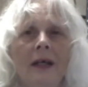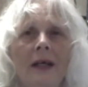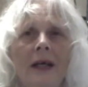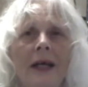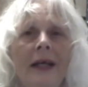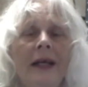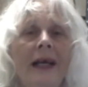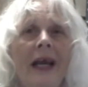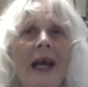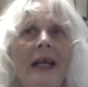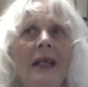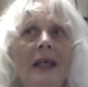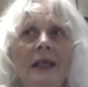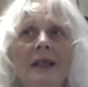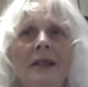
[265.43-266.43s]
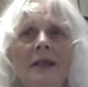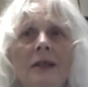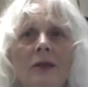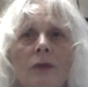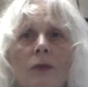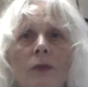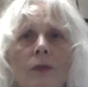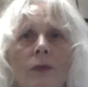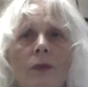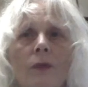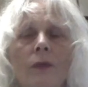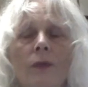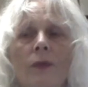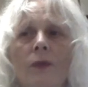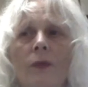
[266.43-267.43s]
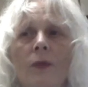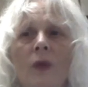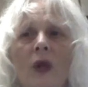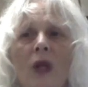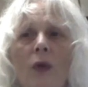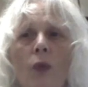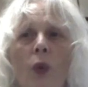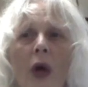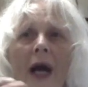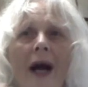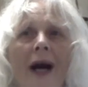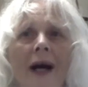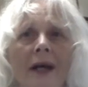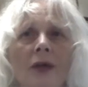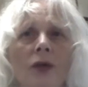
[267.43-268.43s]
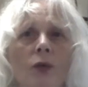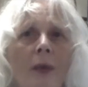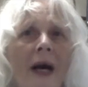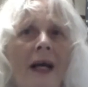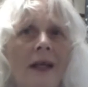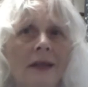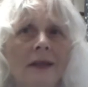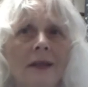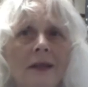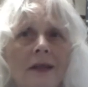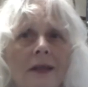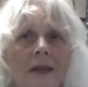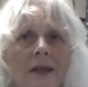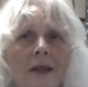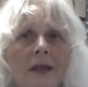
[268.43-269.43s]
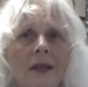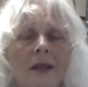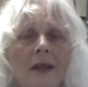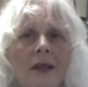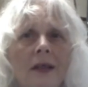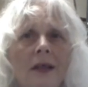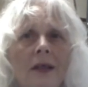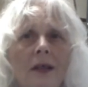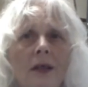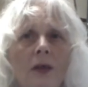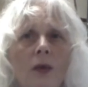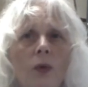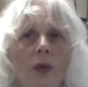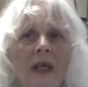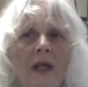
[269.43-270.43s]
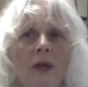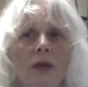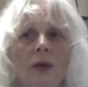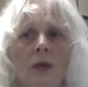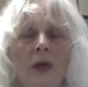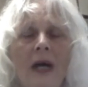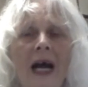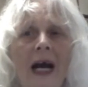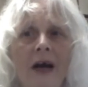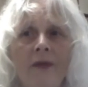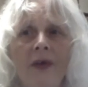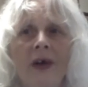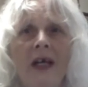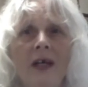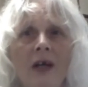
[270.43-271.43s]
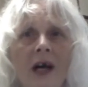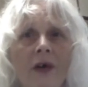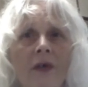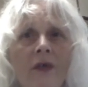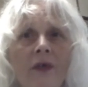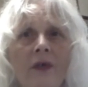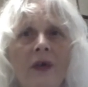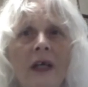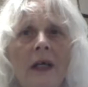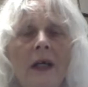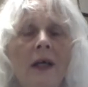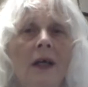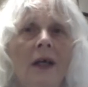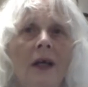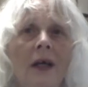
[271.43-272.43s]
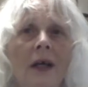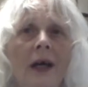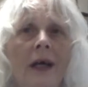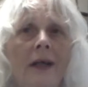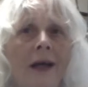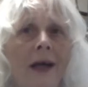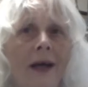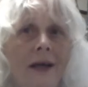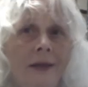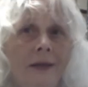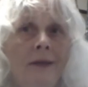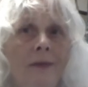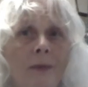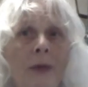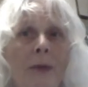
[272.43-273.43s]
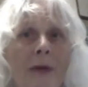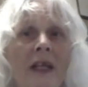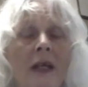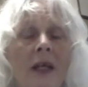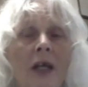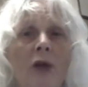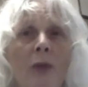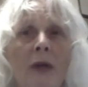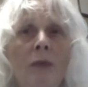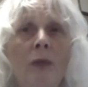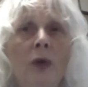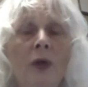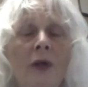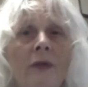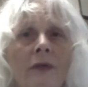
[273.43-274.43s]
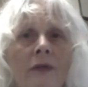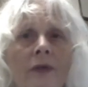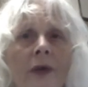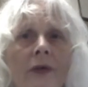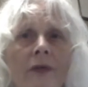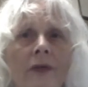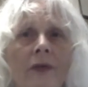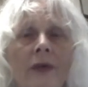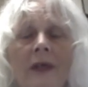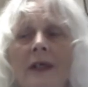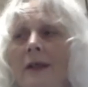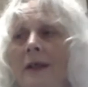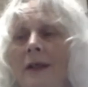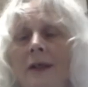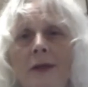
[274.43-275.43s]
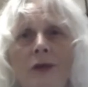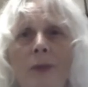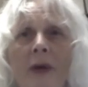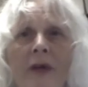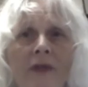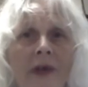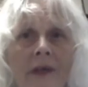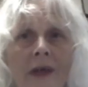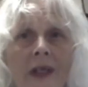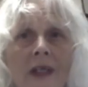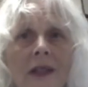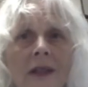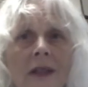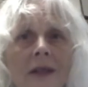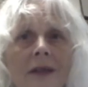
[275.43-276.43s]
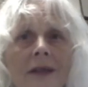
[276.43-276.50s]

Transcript: And again, it is where are you balanced? Where you do have enough and maybe a little bit more to be frivolous.